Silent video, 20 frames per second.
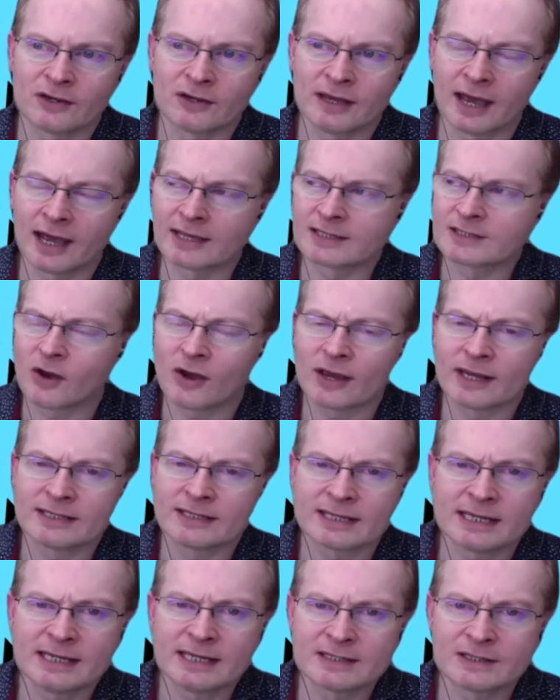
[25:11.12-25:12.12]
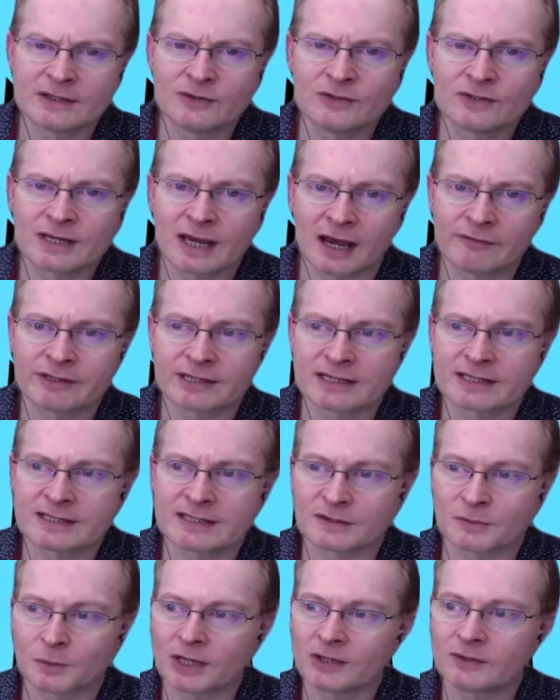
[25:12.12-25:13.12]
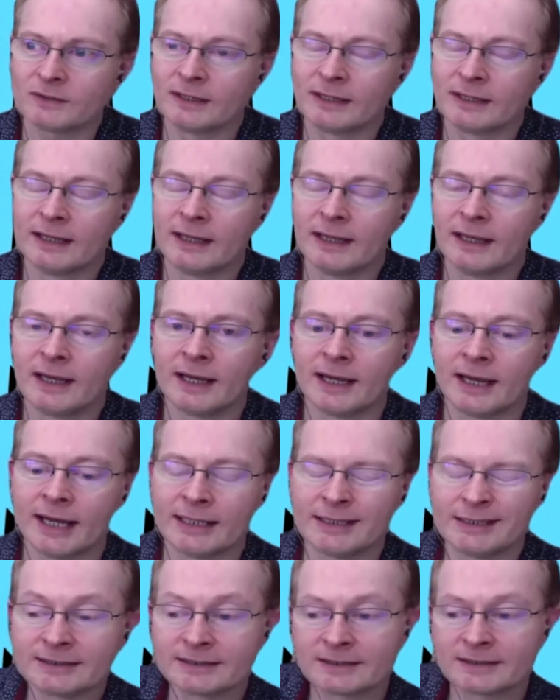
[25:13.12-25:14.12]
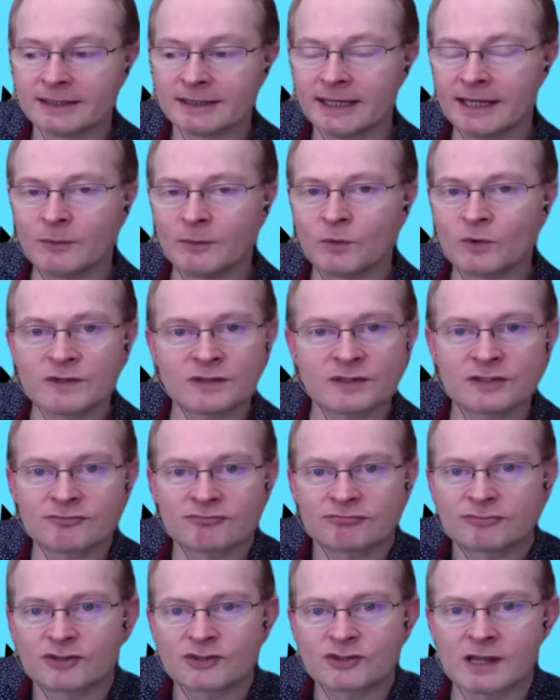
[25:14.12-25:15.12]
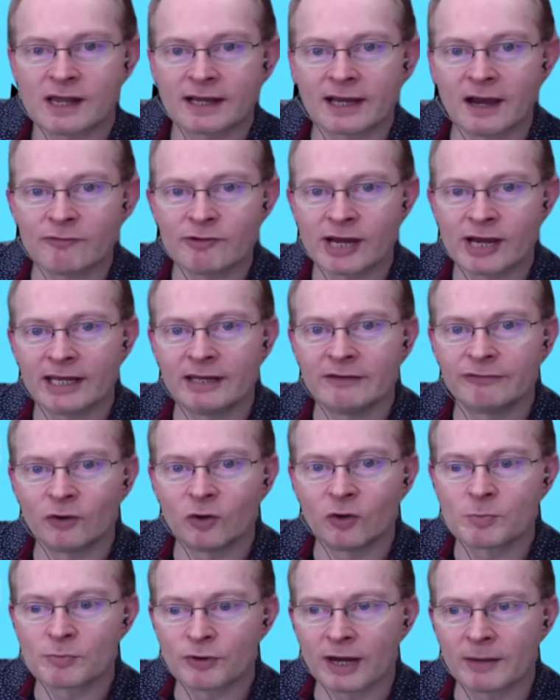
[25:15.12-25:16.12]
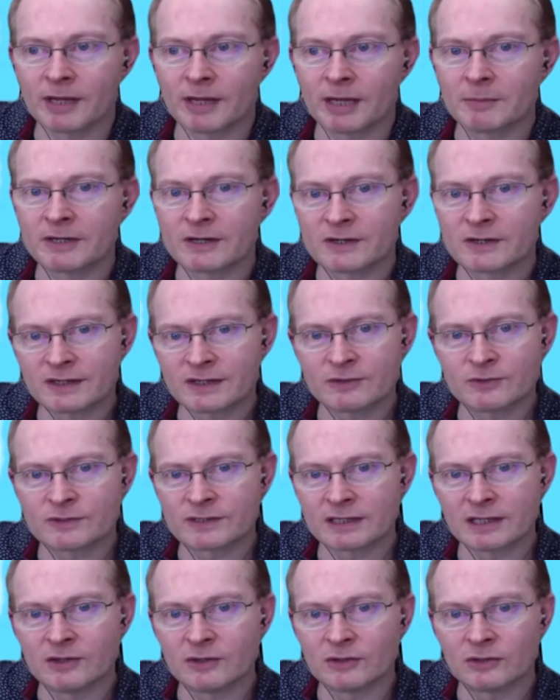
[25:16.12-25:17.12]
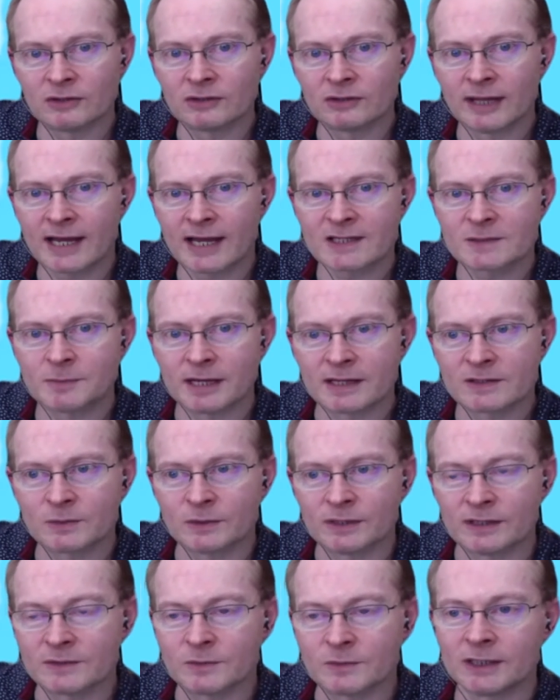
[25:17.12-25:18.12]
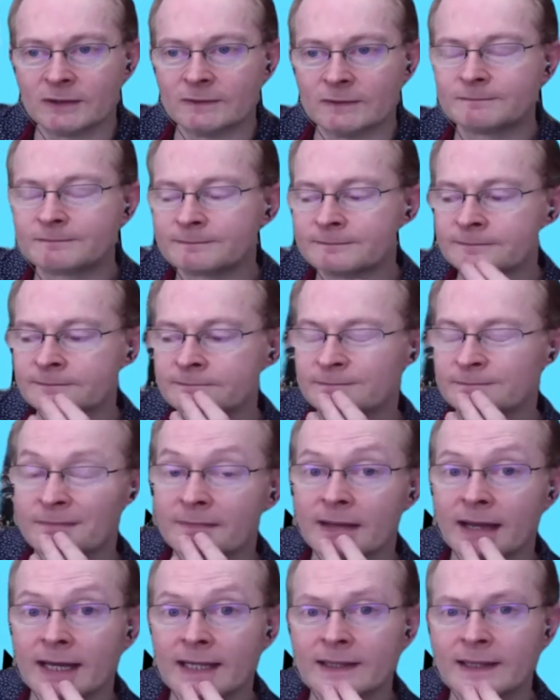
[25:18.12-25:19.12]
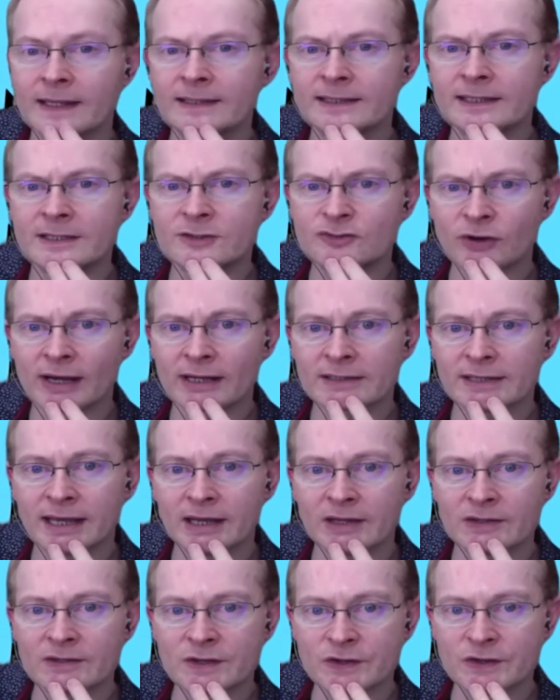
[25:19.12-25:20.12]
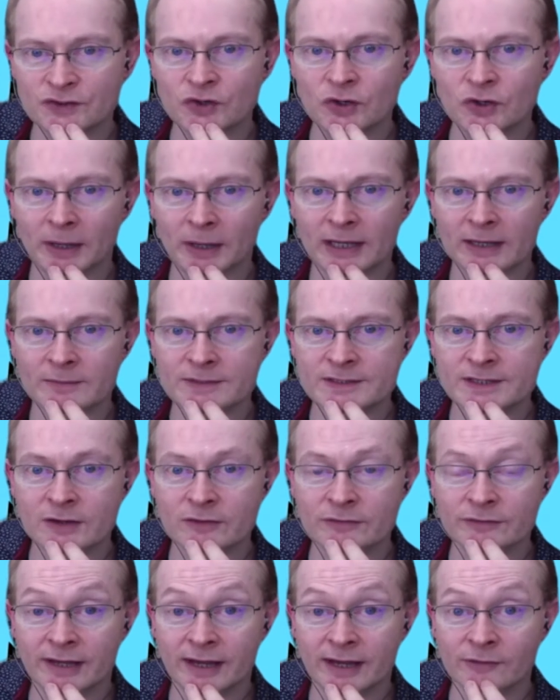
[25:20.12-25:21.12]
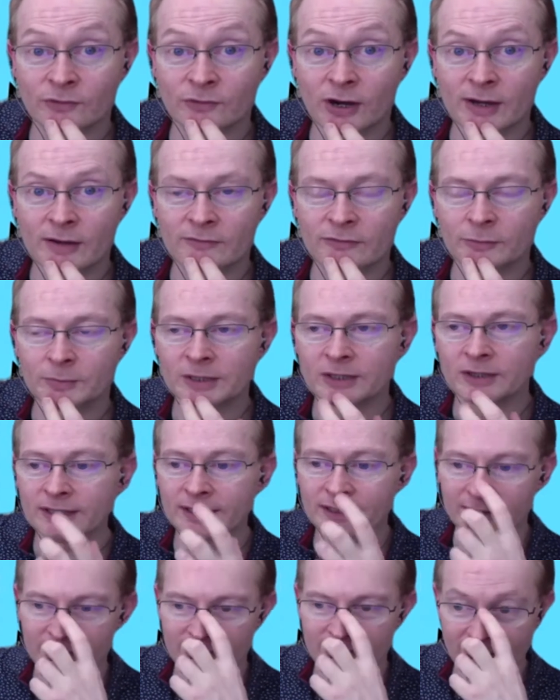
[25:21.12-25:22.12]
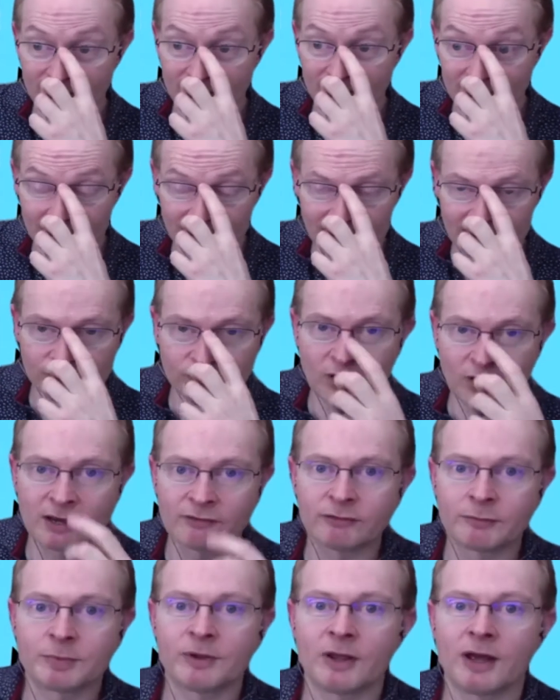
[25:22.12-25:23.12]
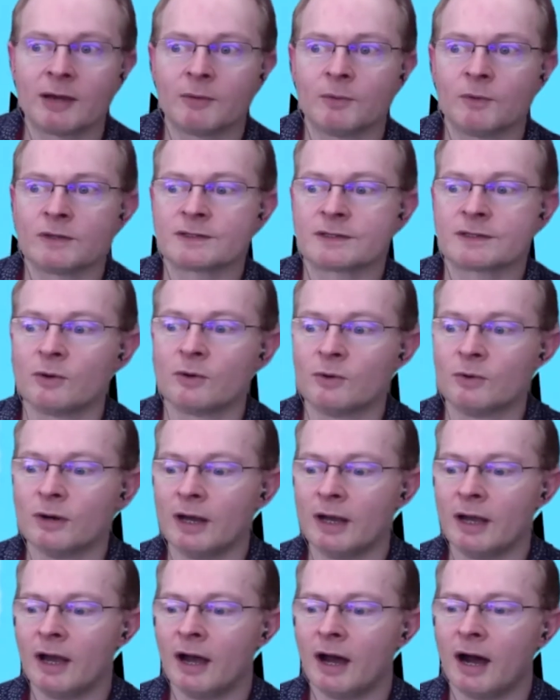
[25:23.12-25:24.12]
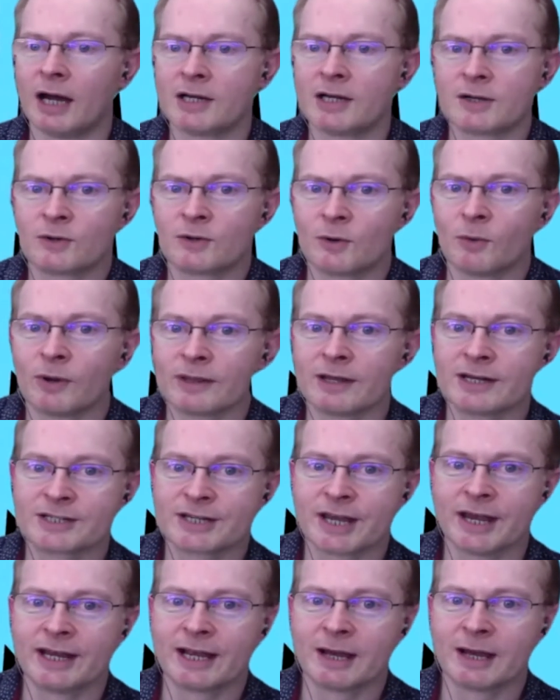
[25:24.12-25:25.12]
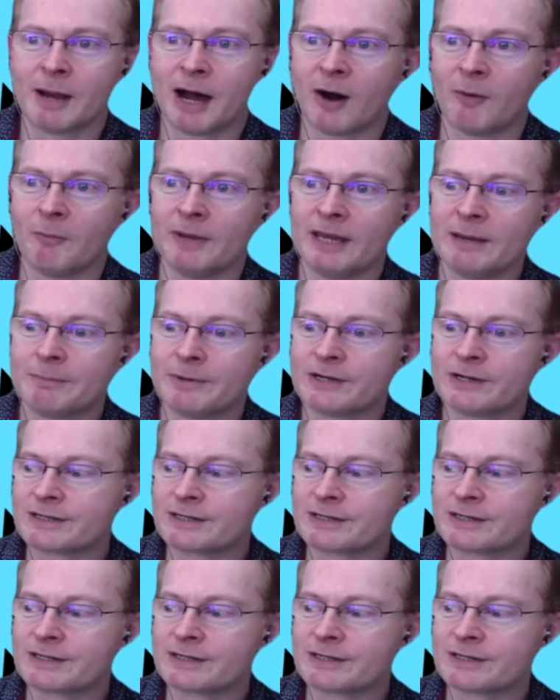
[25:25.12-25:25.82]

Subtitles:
Tyne Tees News covered this as well, and it was just like covering any film premiere because there was a local aspect to it as well. And they did track down Sir Stuart Bell himself to get a right of reply, and his right of reply was, "Oh, I don't know what they're saying about me, but